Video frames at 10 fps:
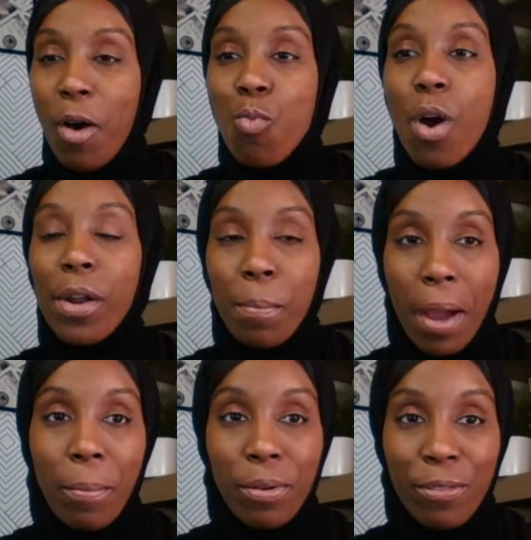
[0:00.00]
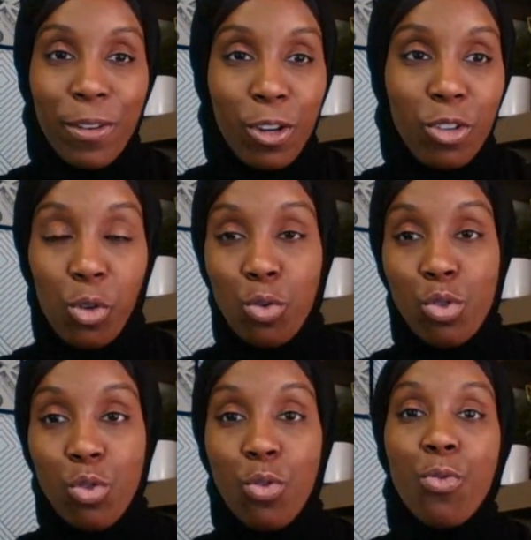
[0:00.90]
one of my preferred
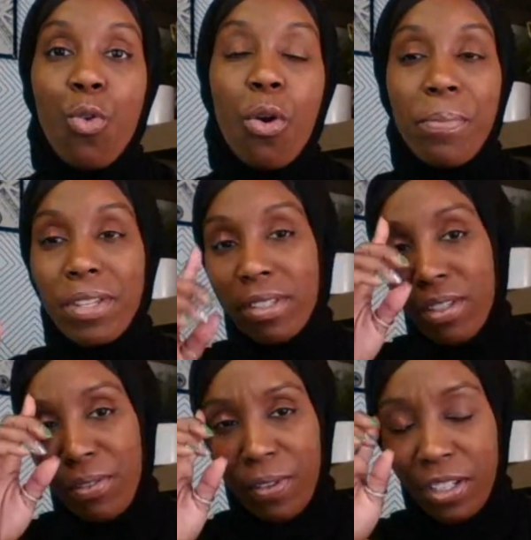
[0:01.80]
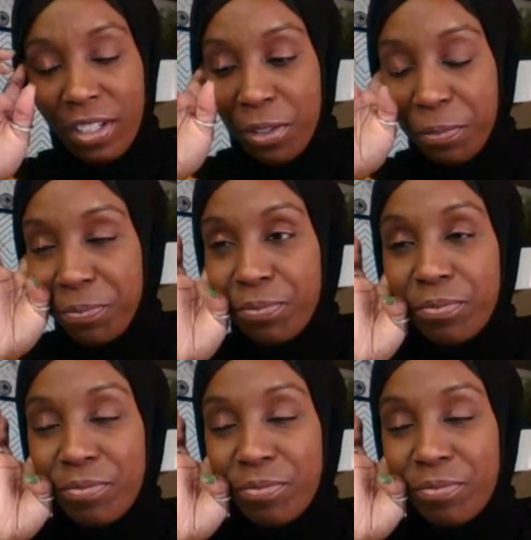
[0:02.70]
go-to for business funding,